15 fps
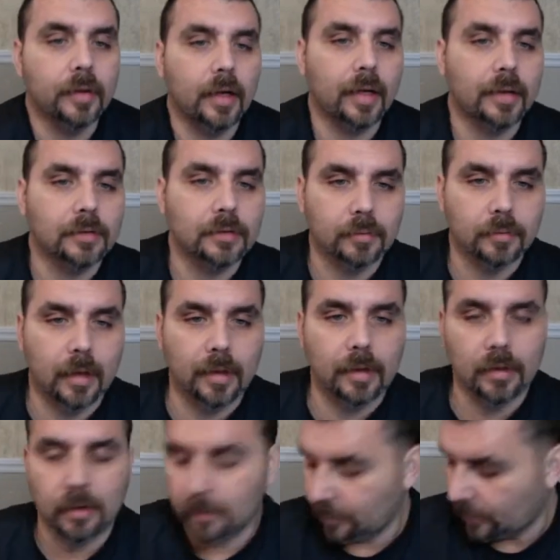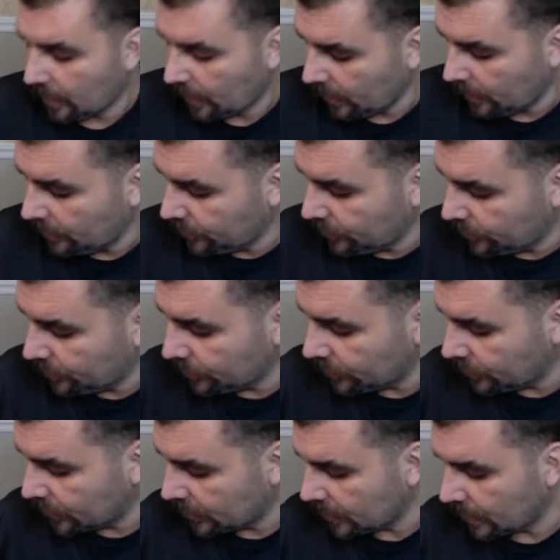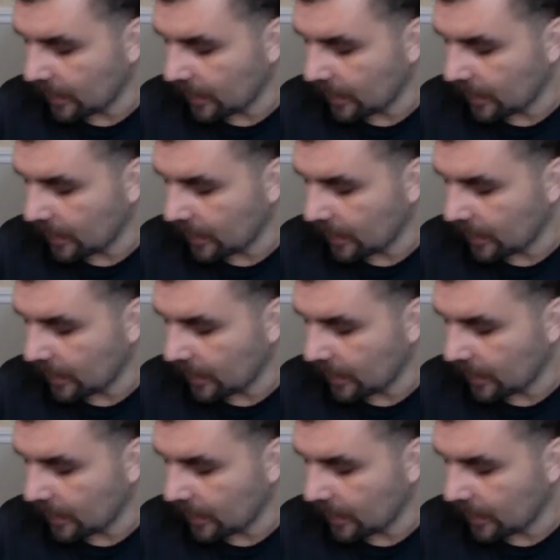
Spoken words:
It had some kind of update, so